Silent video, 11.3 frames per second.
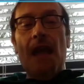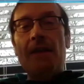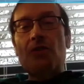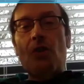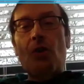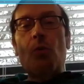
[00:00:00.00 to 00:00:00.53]

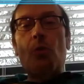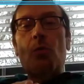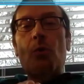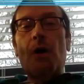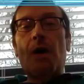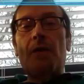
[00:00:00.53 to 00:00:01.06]

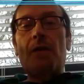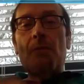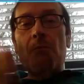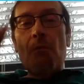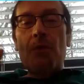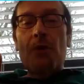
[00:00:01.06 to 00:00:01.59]
so
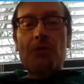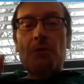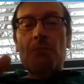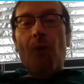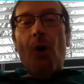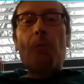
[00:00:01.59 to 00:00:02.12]
there's a
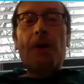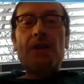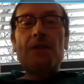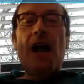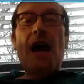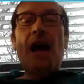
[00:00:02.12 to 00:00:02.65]
moment in
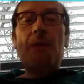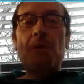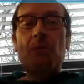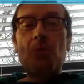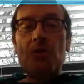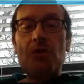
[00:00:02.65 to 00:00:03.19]
time
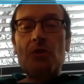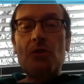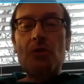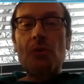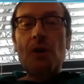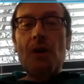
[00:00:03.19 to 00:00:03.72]
in which
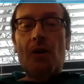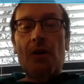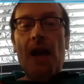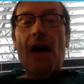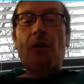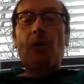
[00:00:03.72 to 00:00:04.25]
you are
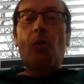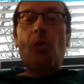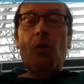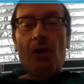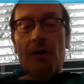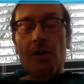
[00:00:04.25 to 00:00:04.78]
now no
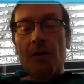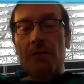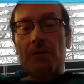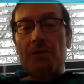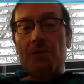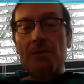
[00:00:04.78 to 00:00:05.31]
longer
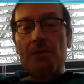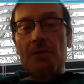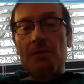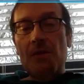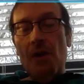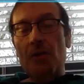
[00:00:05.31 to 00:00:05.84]

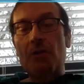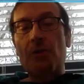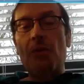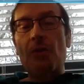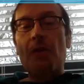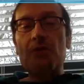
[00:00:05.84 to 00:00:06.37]
under
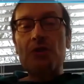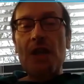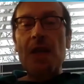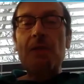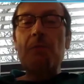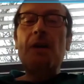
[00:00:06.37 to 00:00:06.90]
that
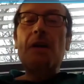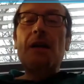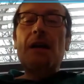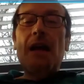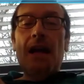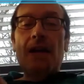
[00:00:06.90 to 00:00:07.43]
regime,
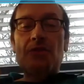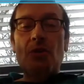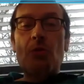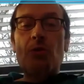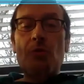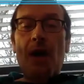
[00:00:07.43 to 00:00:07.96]
and
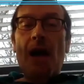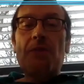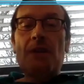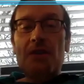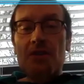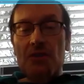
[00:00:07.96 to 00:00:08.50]
so you have to
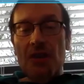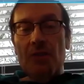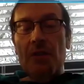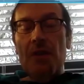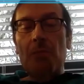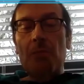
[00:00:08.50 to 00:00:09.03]
consider
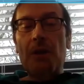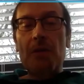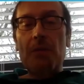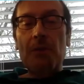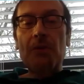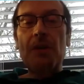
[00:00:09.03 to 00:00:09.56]
the
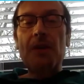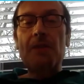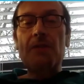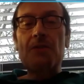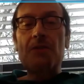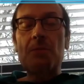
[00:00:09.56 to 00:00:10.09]
applicability of
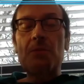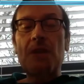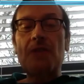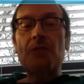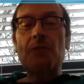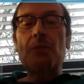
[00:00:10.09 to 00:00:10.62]
the
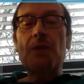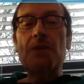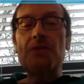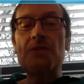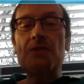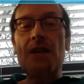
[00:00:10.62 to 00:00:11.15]
substantial
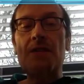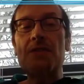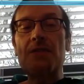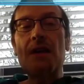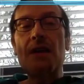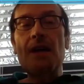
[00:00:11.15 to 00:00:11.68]
presence
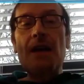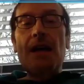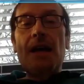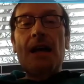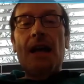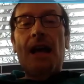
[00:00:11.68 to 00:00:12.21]
test.
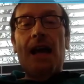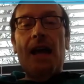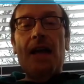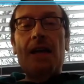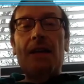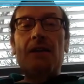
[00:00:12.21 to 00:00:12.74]

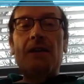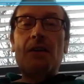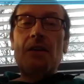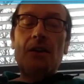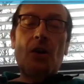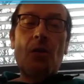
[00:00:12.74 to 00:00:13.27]
And
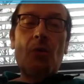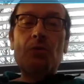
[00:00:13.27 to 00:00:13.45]
you know,